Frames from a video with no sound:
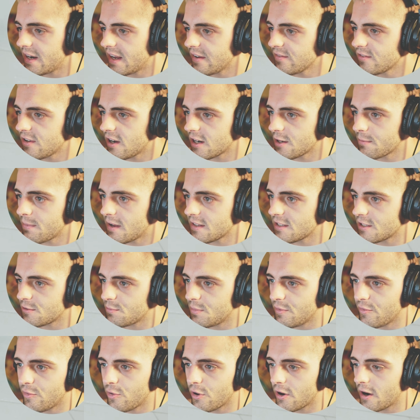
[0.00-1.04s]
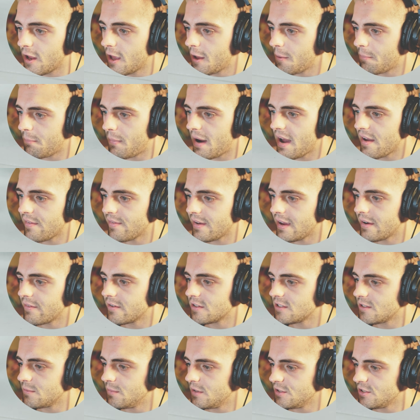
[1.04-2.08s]
And I've talked about this before. My
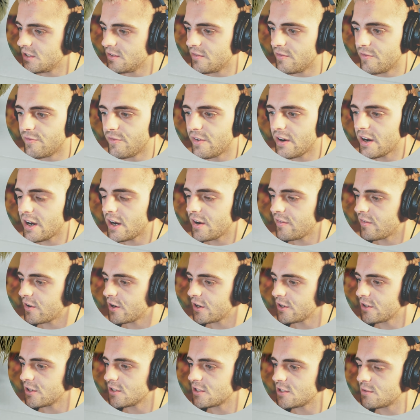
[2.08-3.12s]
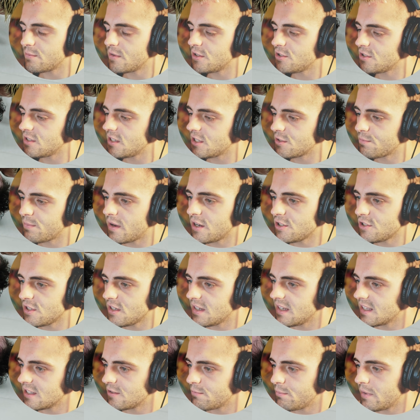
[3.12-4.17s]
favorite submission. Very, very good submission,
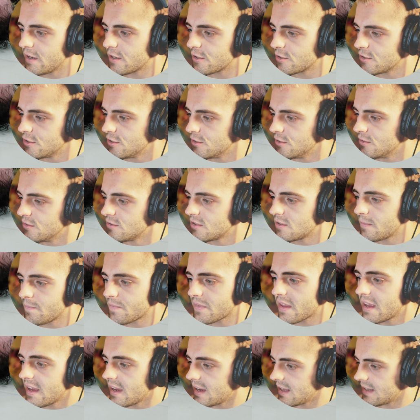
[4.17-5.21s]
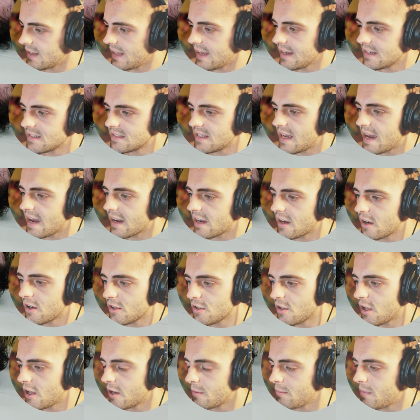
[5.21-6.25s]
especially against bigger dudes like Zack.
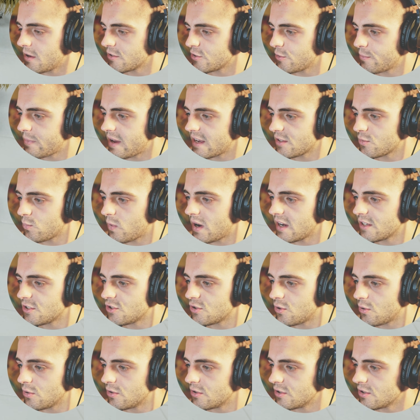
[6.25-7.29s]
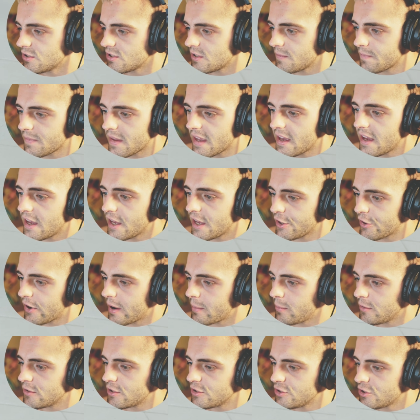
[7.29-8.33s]
A lot of muscle mass, wide shoulders.
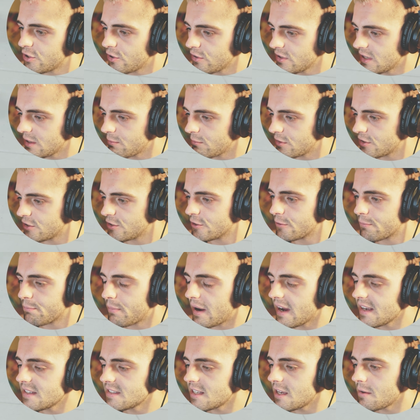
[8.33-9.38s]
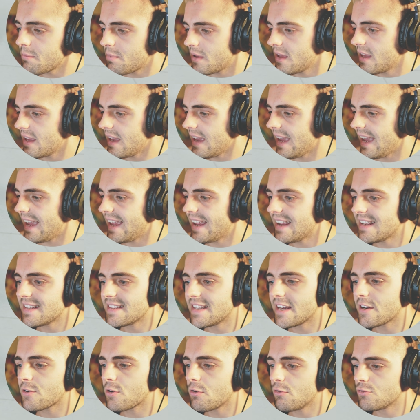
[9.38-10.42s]
You're able to choke them with your bicep
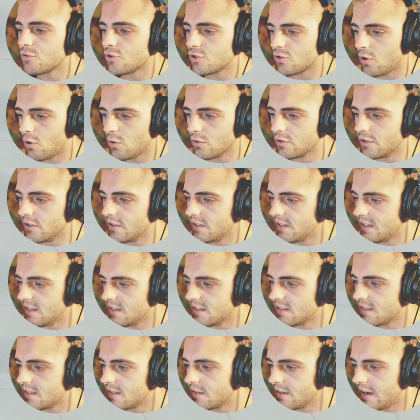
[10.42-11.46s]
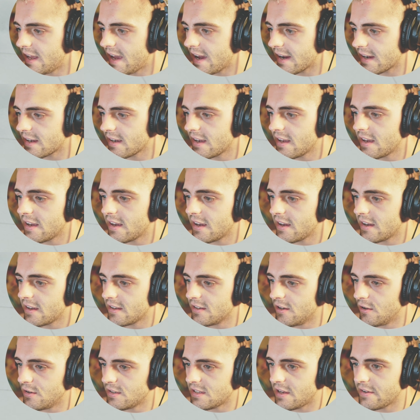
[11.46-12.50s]
and their own shoulder into their neck.
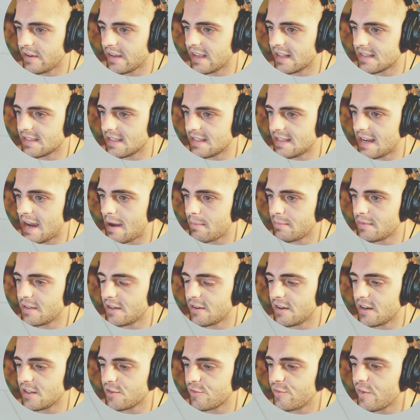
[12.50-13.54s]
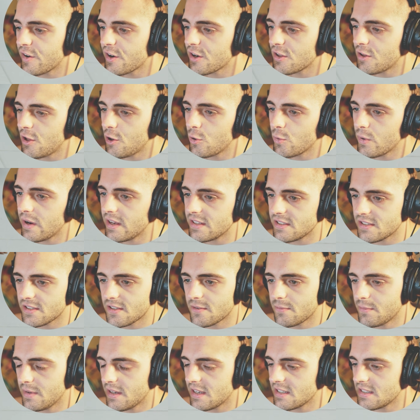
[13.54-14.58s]
Notice how he gets the tap there. And it's very low risk,
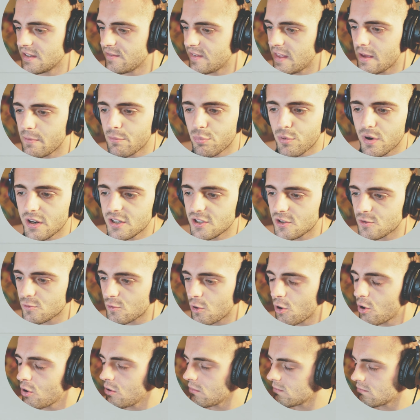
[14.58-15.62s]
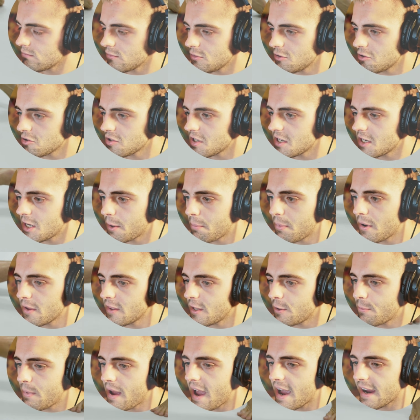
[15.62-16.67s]
because if they bridge and roll, you just end up
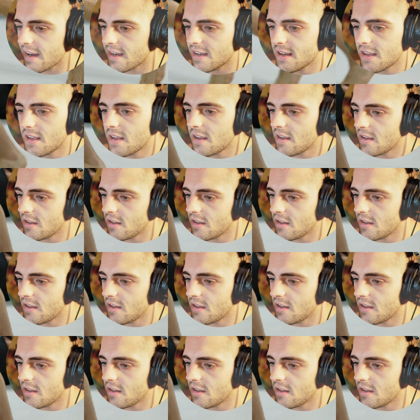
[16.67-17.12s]
on their back.